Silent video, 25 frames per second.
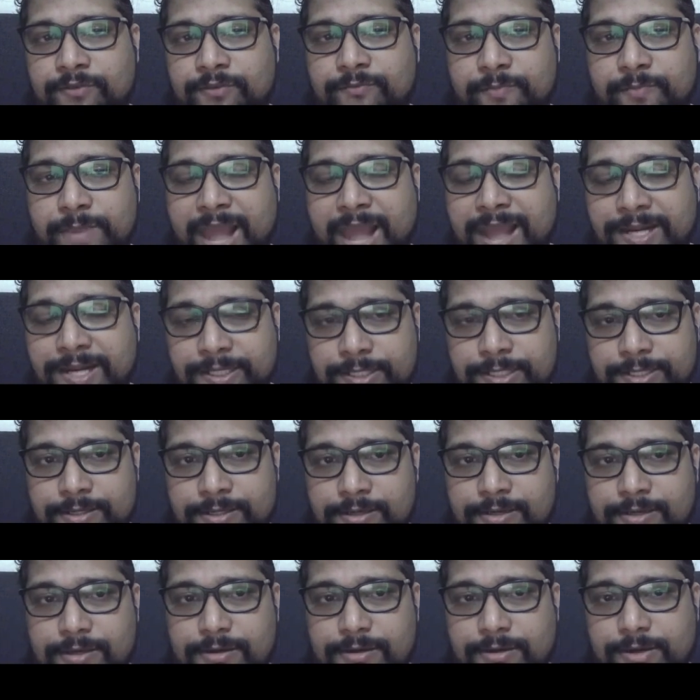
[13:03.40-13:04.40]
of
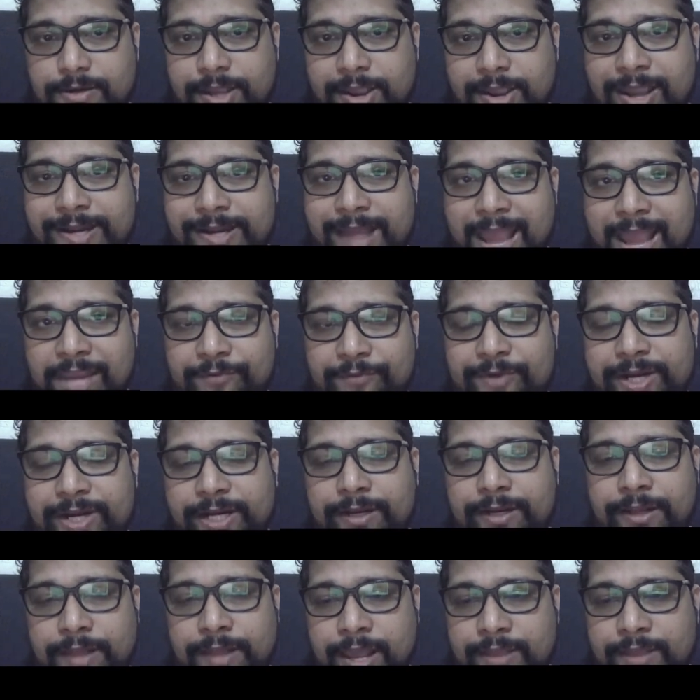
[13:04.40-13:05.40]
plankton and
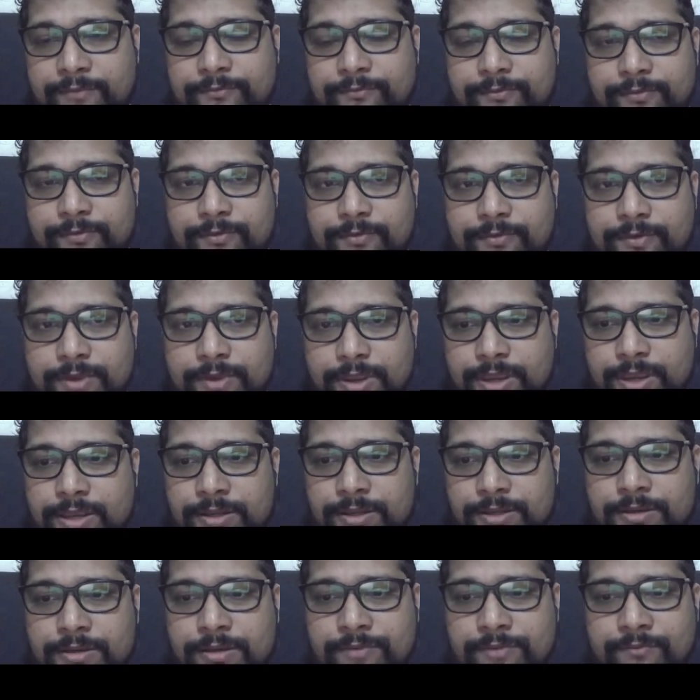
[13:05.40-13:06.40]
aquatic life
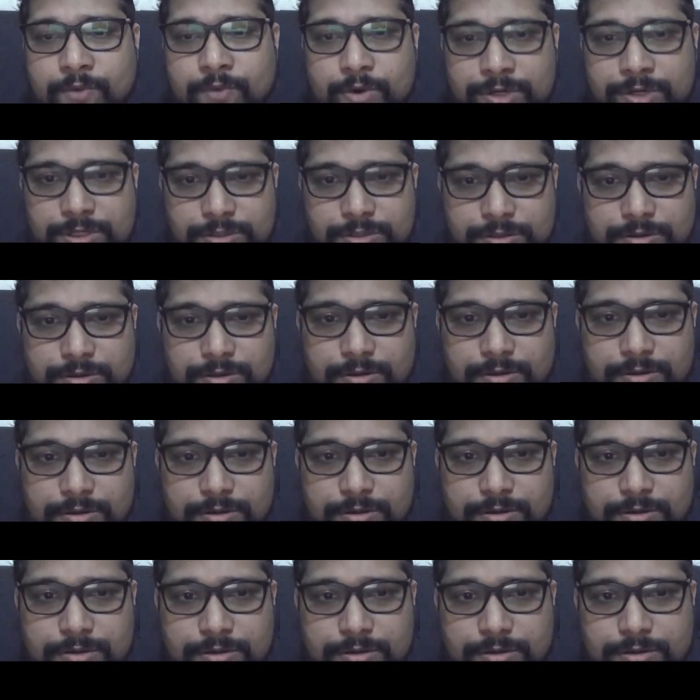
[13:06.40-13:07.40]
in the water.
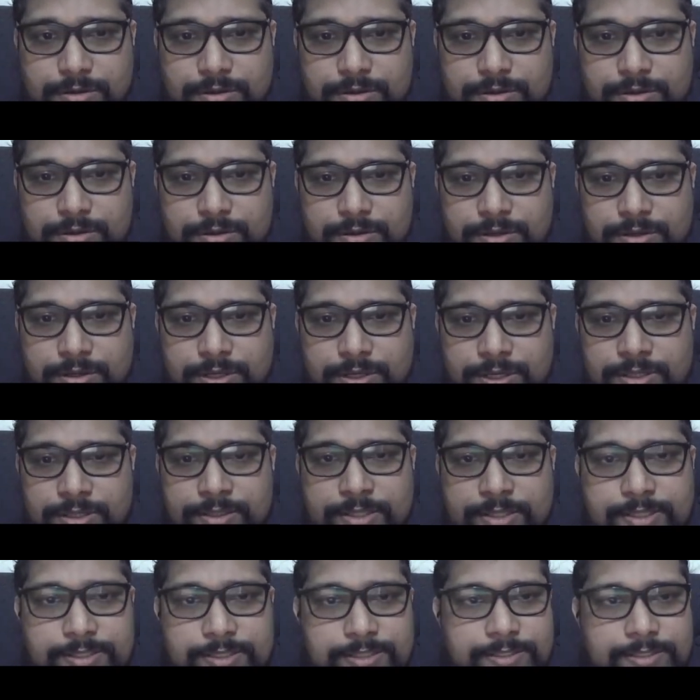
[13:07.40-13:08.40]
In
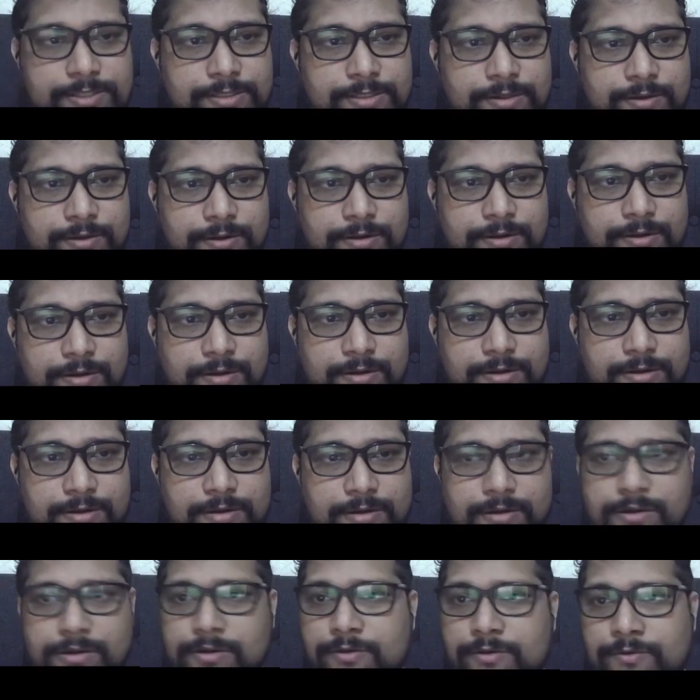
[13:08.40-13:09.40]
this
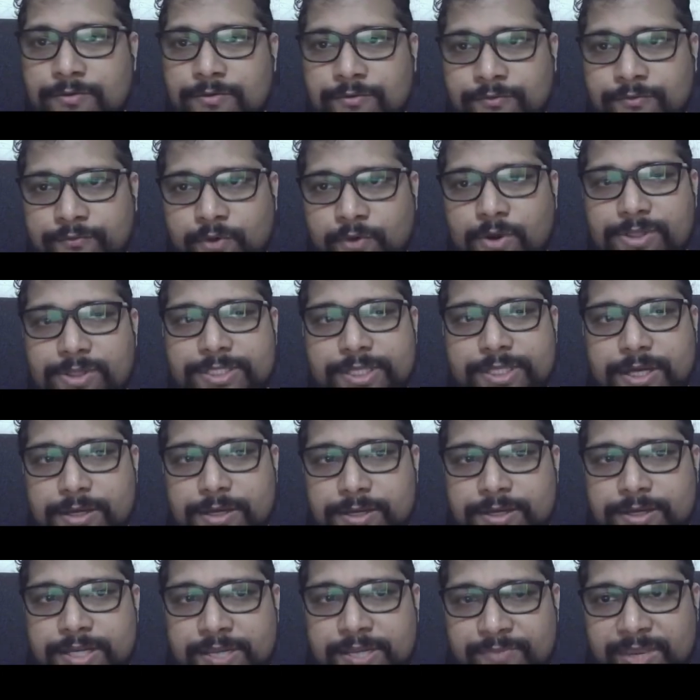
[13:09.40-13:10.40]
false
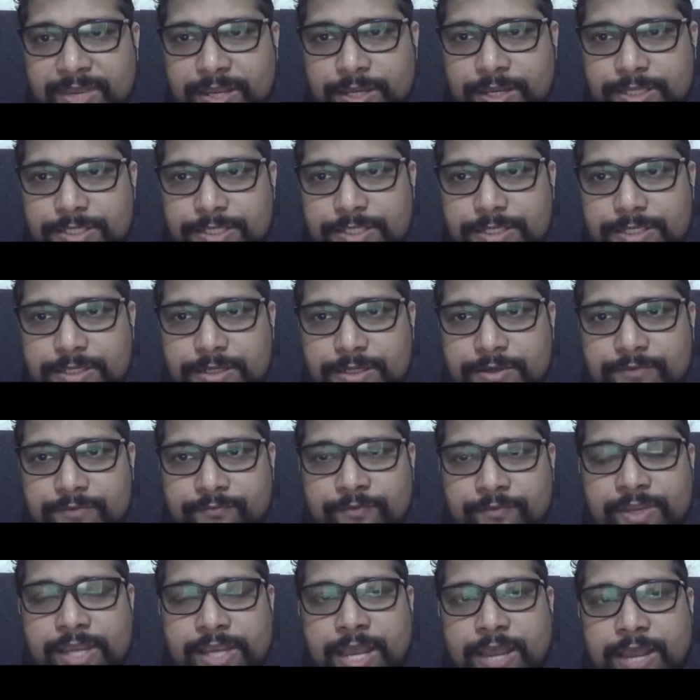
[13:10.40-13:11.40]
color image,
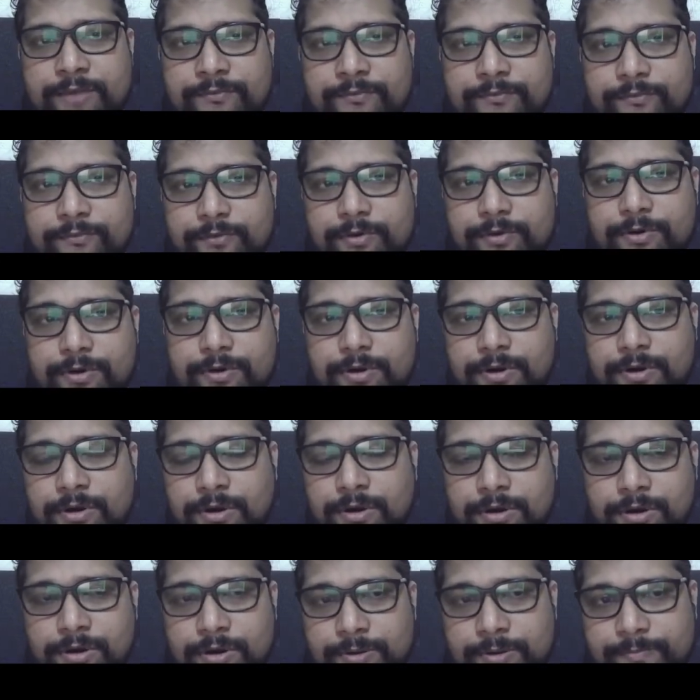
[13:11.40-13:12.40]
we have
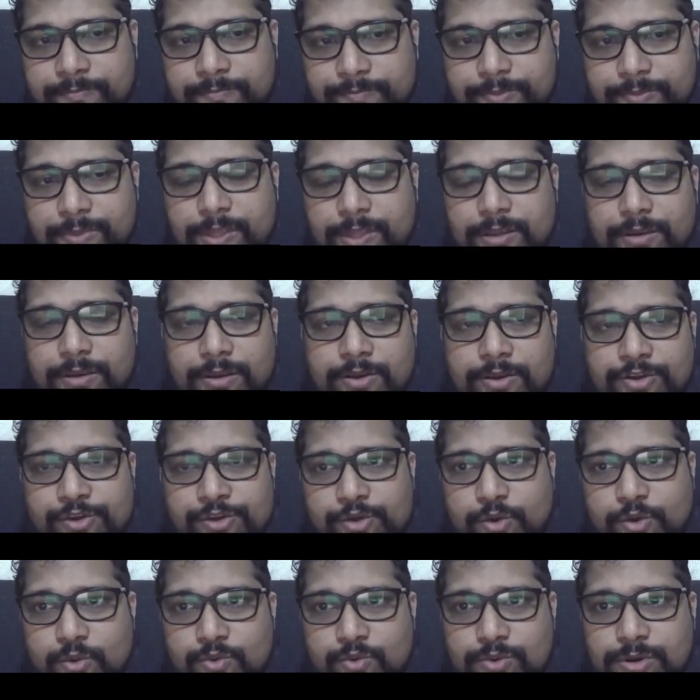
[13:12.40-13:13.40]
uh,
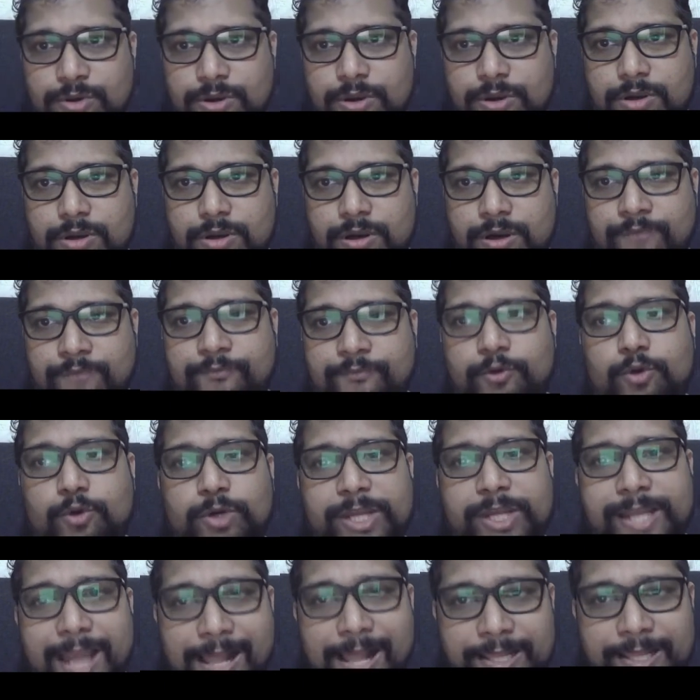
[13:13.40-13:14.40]
shown a
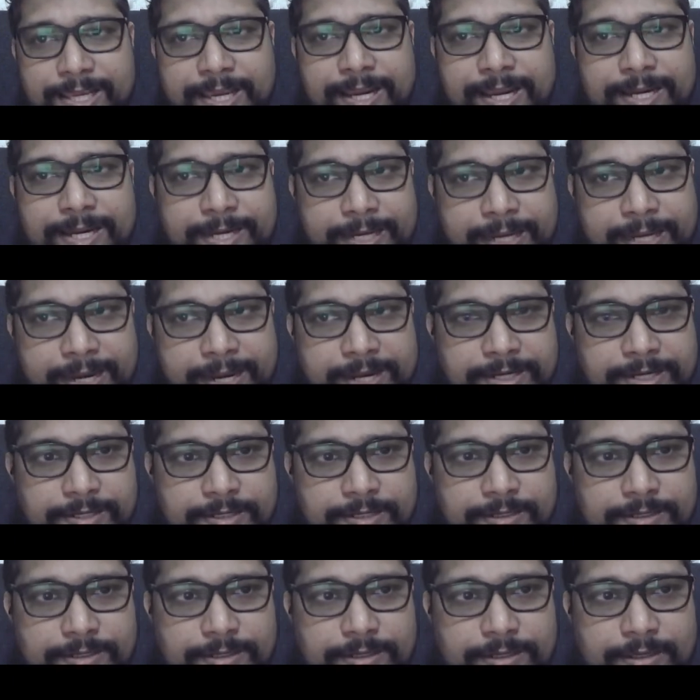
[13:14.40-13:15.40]
floating algae
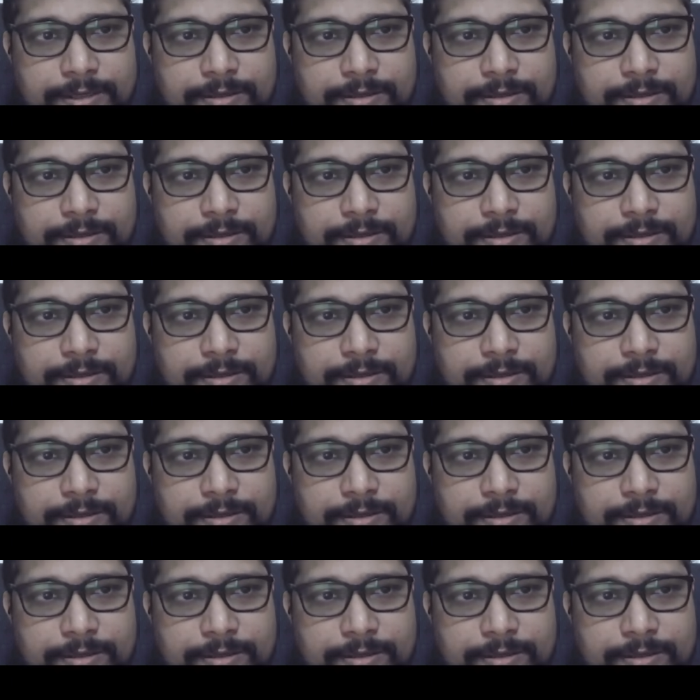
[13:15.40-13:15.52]
indicator,